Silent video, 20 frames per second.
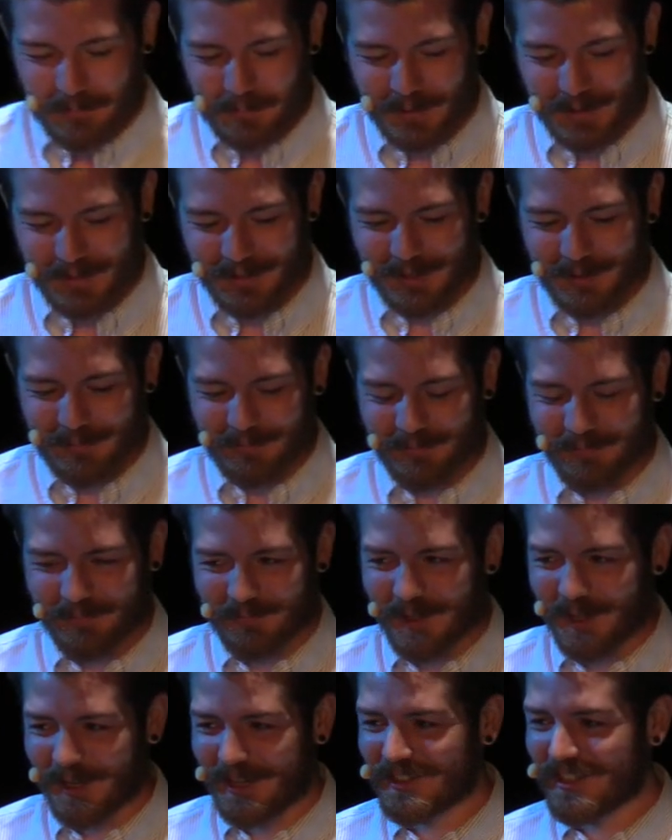But um,
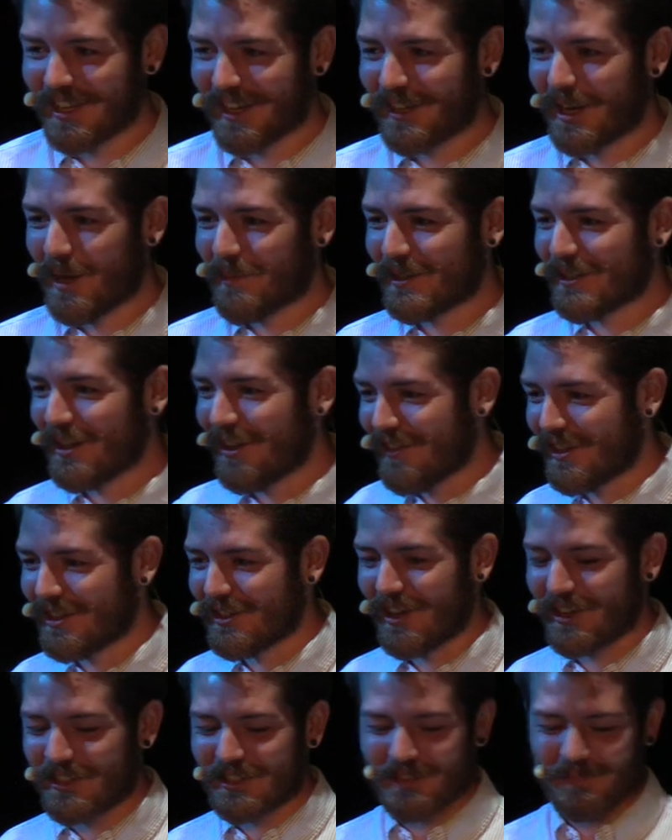we're going to take it up another
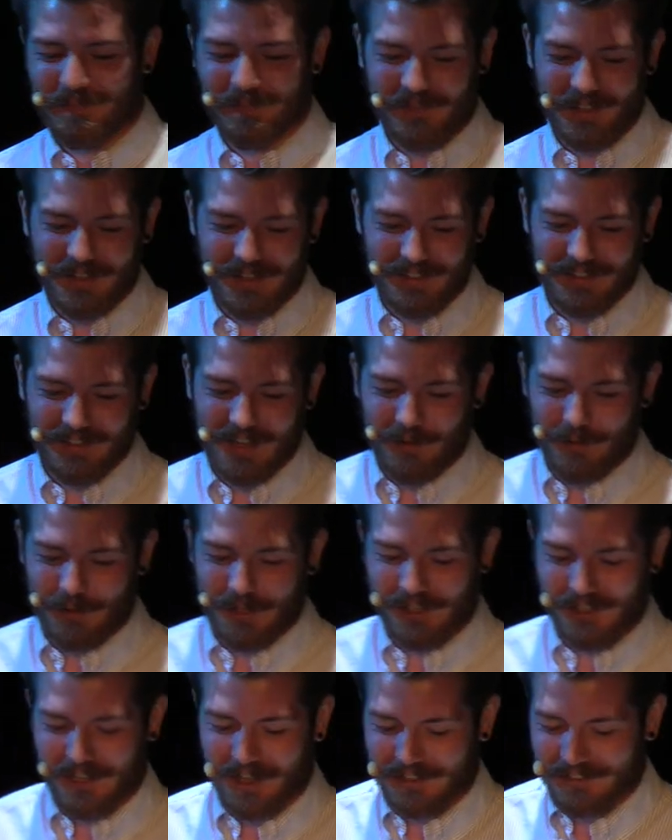notch. Now we're
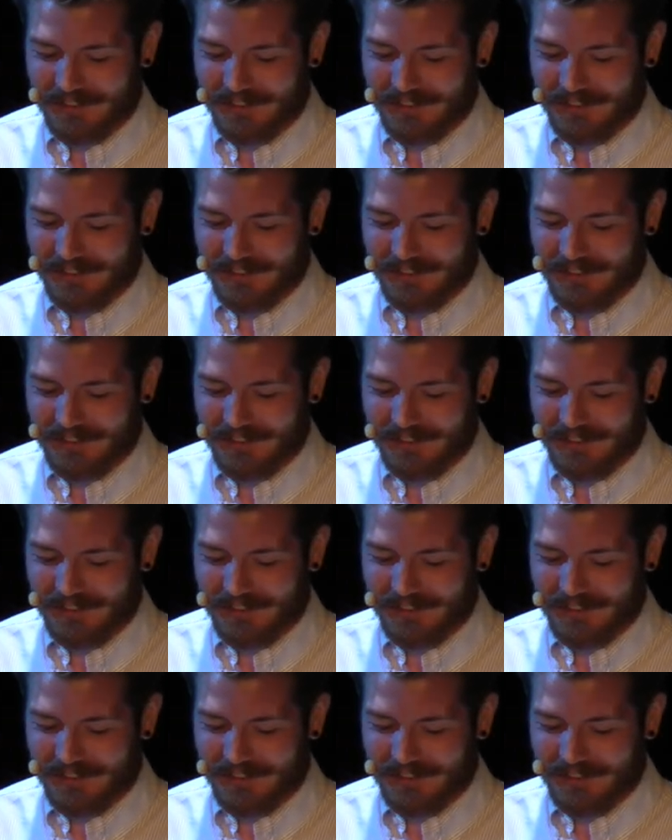going to